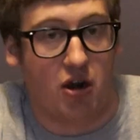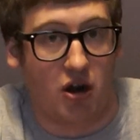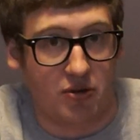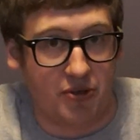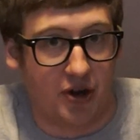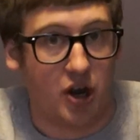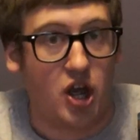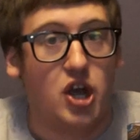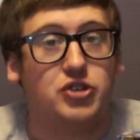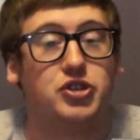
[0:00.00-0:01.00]
Arthur.
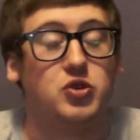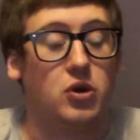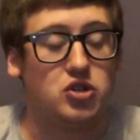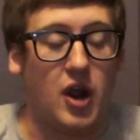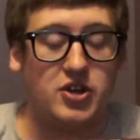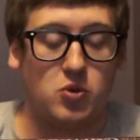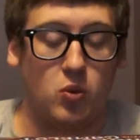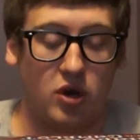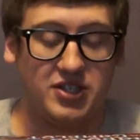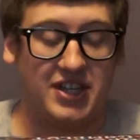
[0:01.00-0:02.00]
So you are trying to
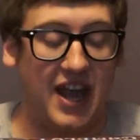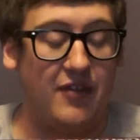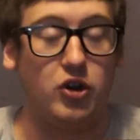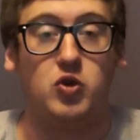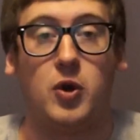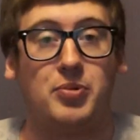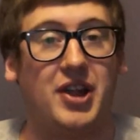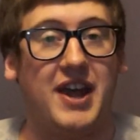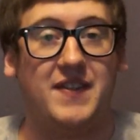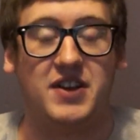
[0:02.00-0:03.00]
work together, you are
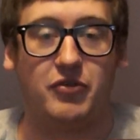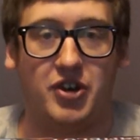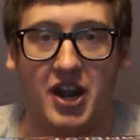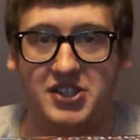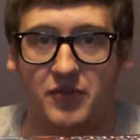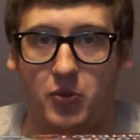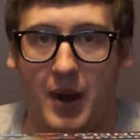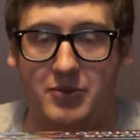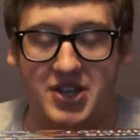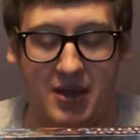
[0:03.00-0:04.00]
playing the different Knights of the
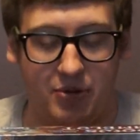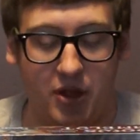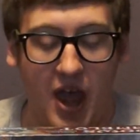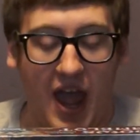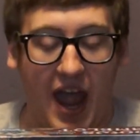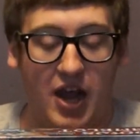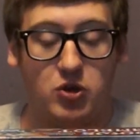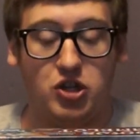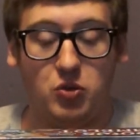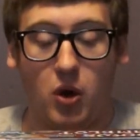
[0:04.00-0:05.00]
Round Table,
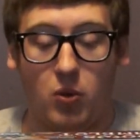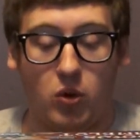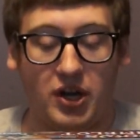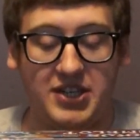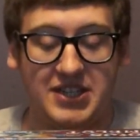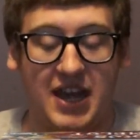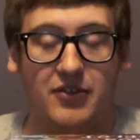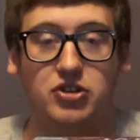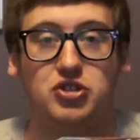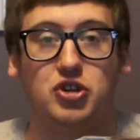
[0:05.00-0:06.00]
and you are working
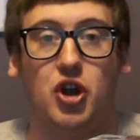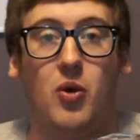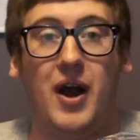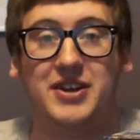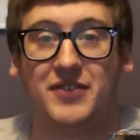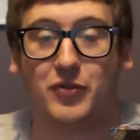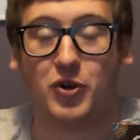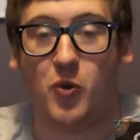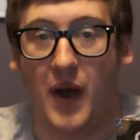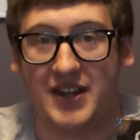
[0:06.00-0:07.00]
together to go on
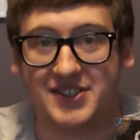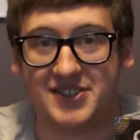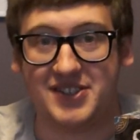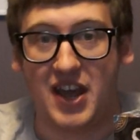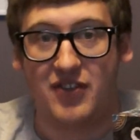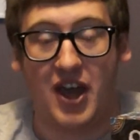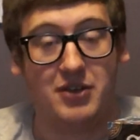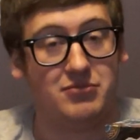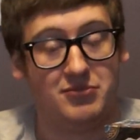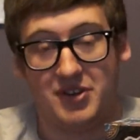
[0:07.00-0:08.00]
different quests
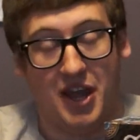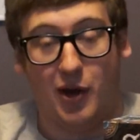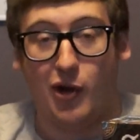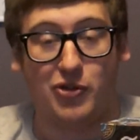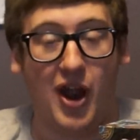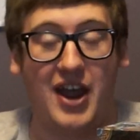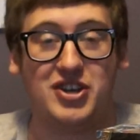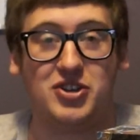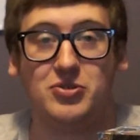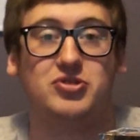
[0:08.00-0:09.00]
that King Arthur had
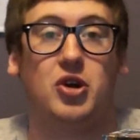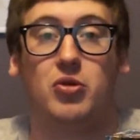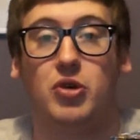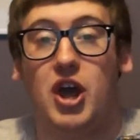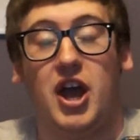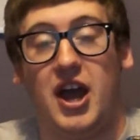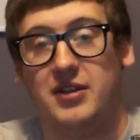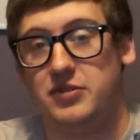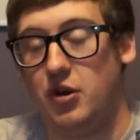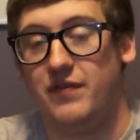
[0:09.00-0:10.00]
to do. So,
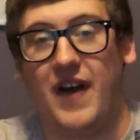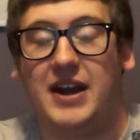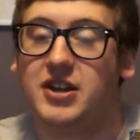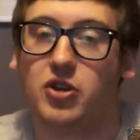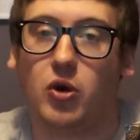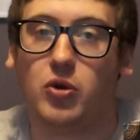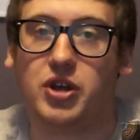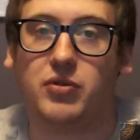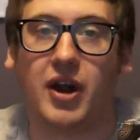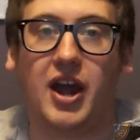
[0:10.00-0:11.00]
uh, you know, finding the
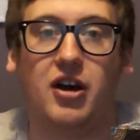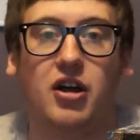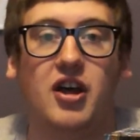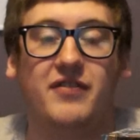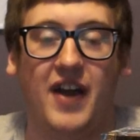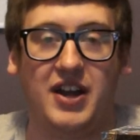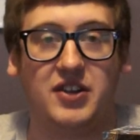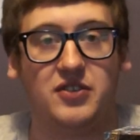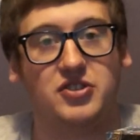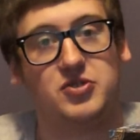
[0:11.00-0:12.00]
Holy Grail,
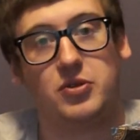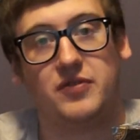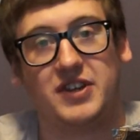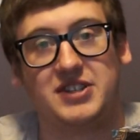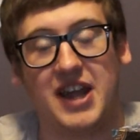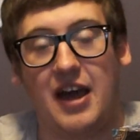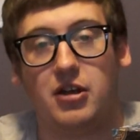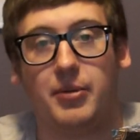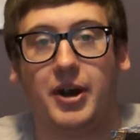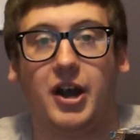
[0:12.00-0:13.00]
finding the Sword of
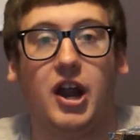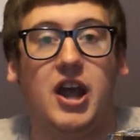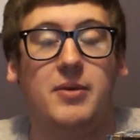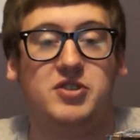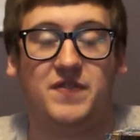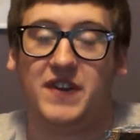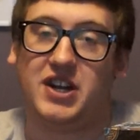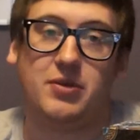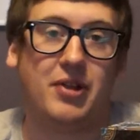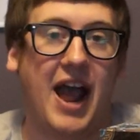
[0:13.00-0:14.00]
Excalibur,
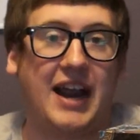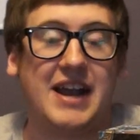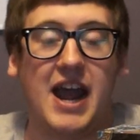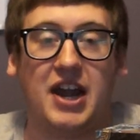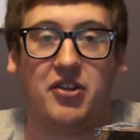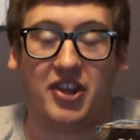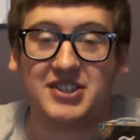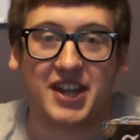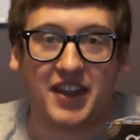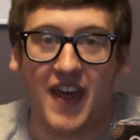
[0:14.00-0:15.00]
defeating the Black Knight,
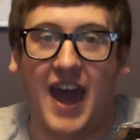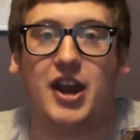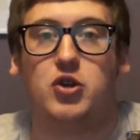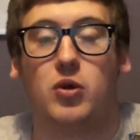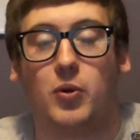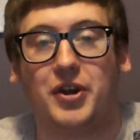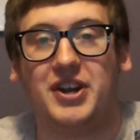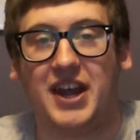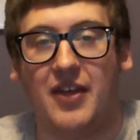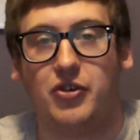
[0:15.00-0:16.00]
things like that, and you are
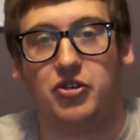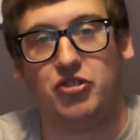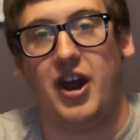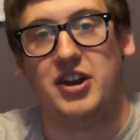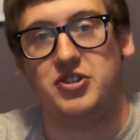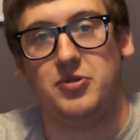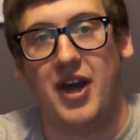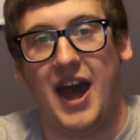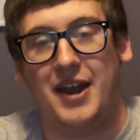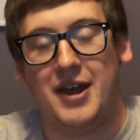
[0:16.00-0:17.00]
working together to try to do
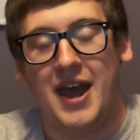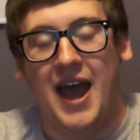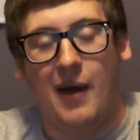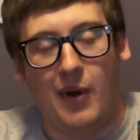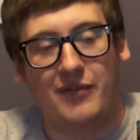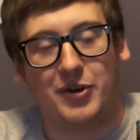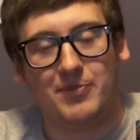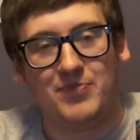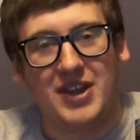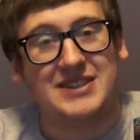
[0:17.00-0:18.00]
that.
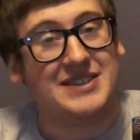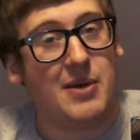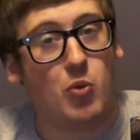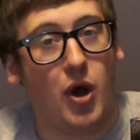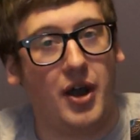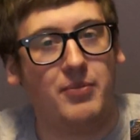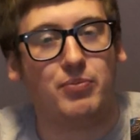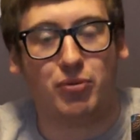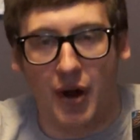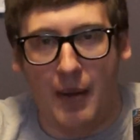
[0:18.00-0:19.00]
However,
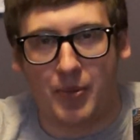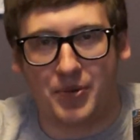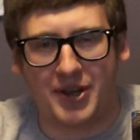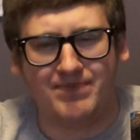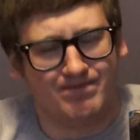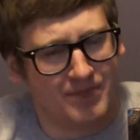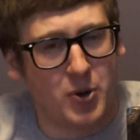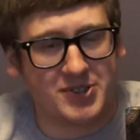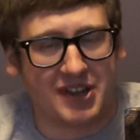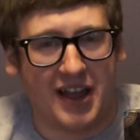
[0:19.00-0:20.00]
someone, probably,
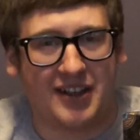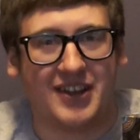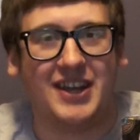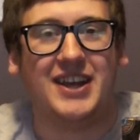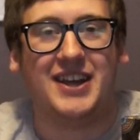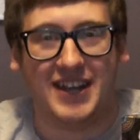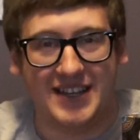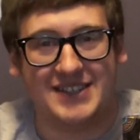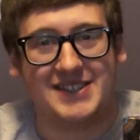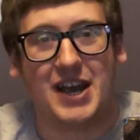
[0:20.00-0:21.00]
most likely,
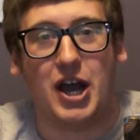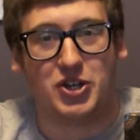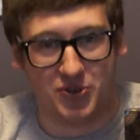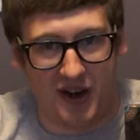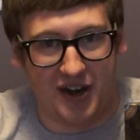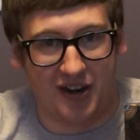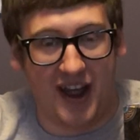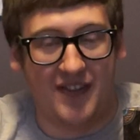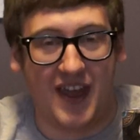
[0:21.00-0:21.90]
is a traitor, and